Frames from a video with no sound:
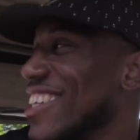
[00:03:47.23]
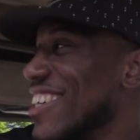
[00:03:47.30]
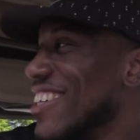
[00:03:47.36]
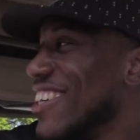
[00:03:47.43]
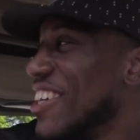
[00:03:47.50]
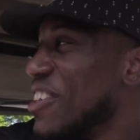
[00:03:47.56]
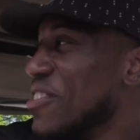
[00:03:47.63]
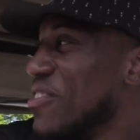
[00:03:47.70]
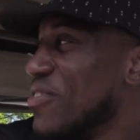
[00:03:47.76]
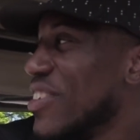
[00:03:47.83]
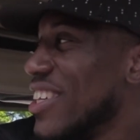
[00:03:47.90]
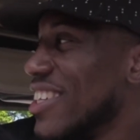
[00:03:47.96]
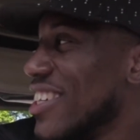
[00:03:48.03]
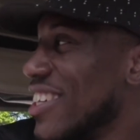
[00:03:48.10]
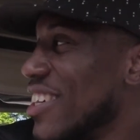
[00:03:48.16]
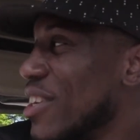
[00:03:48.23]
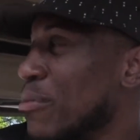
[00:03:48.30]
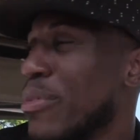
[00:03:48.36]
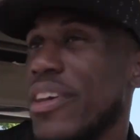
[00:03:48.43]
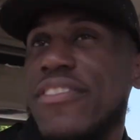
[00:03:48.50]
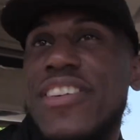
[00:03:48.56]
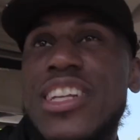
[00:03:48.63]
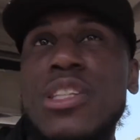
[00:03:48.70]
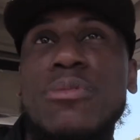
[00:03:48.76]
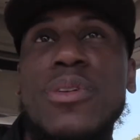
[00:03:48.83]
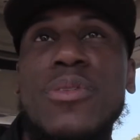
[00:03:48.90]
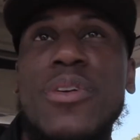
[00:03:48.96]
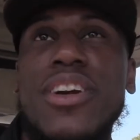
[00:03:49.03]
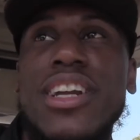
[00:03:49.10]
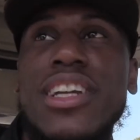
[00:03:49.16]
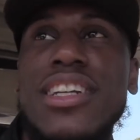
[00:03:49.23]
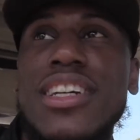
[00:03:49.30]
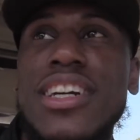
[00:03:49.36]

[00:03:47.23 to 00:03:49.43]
You know, but uh, the big fella's been working.